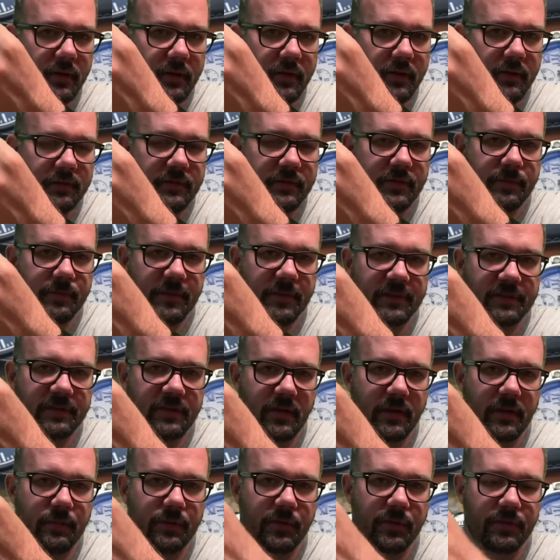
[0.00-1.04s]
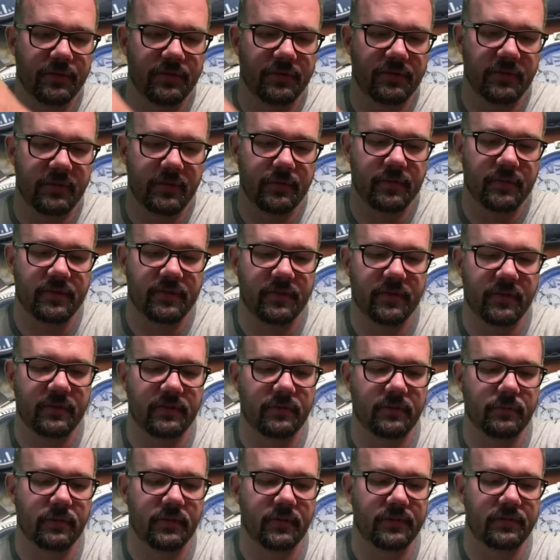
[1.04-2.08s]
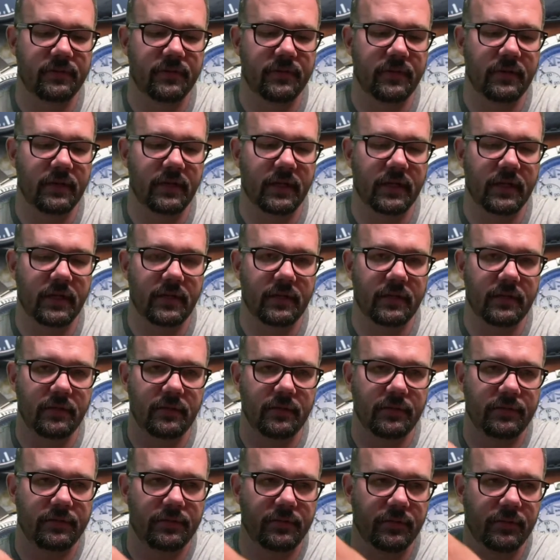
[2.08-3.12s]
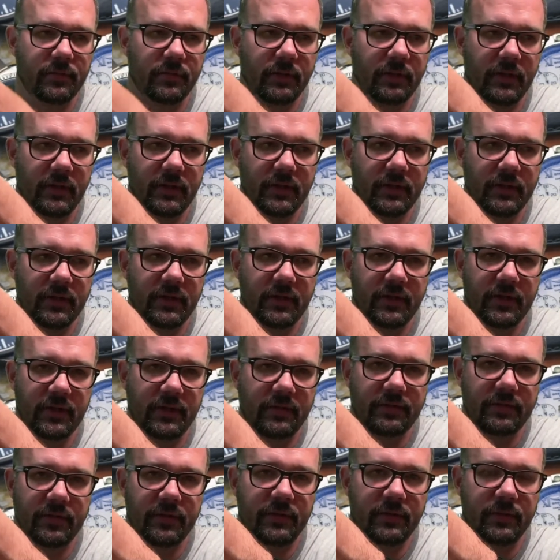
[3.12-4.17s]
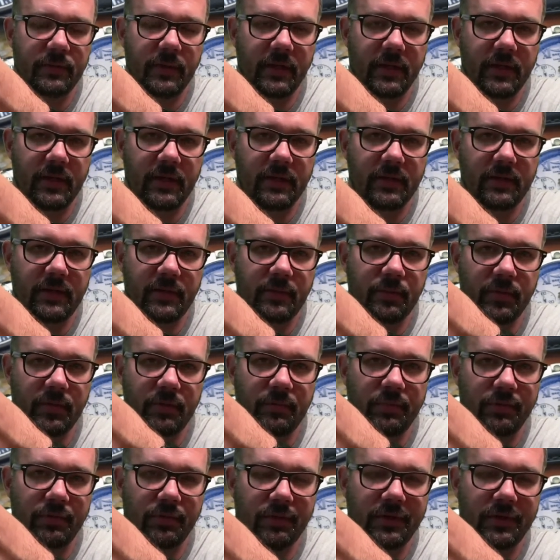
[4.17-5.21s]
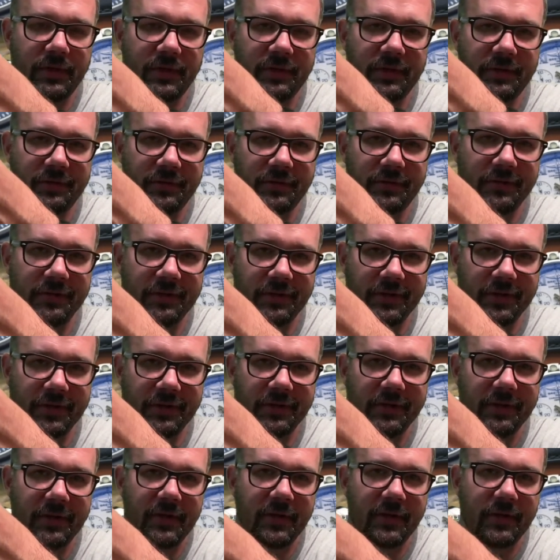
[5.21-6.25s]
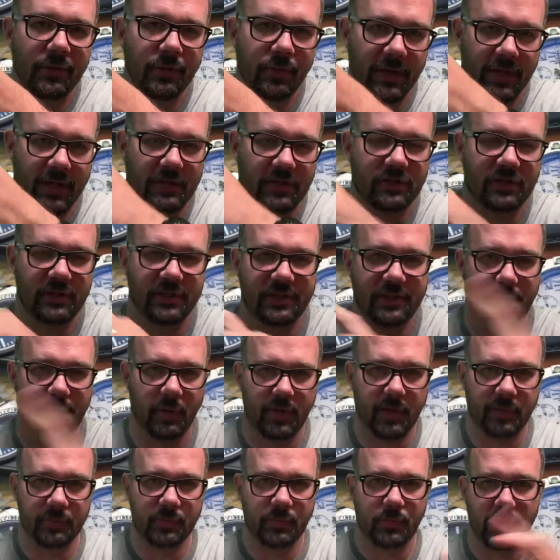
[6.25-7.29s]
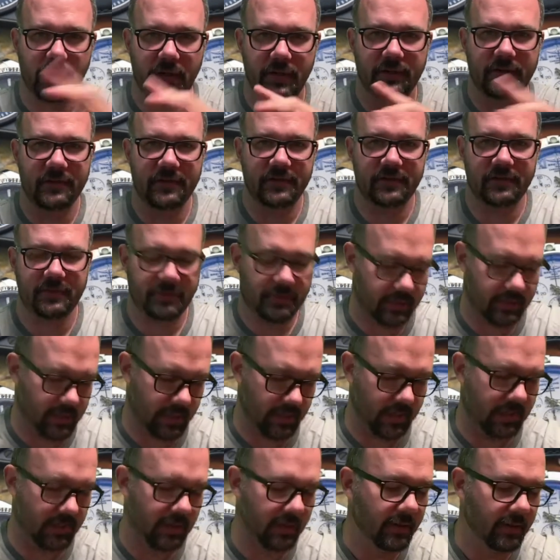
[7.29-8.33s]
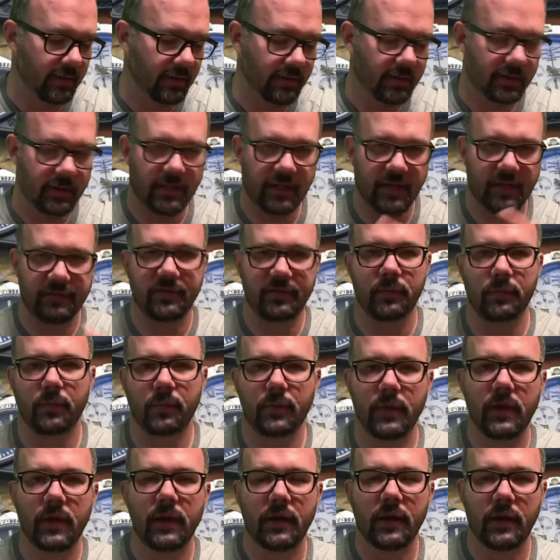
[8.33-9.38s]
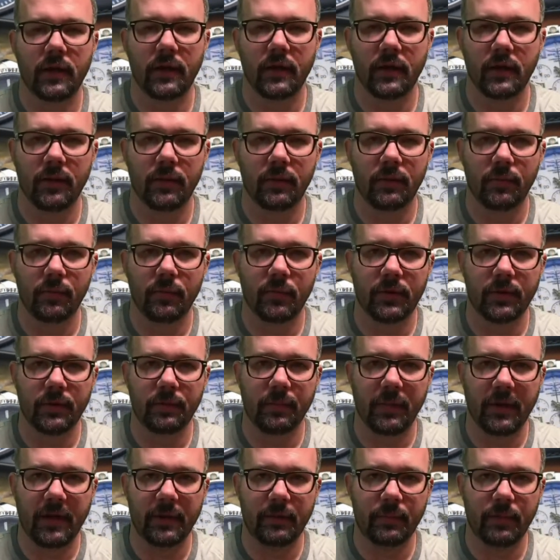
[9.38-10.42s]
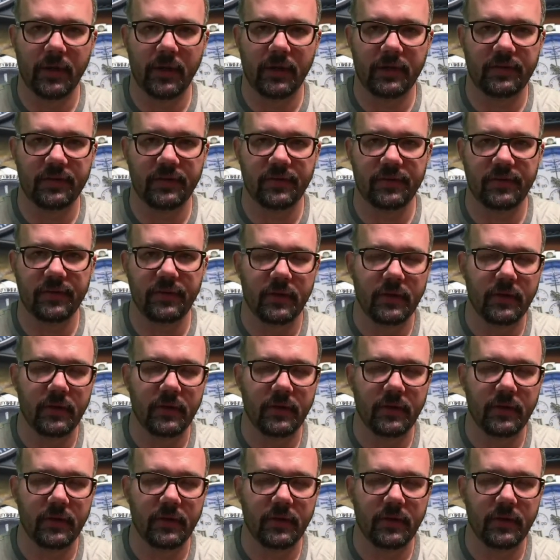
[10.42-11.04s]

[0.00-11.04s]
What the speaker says: Timmy's got about the same size of wrist that I do, so I didn't have to do anything but put it on. We actually swapped watches today. I gave him one of my watches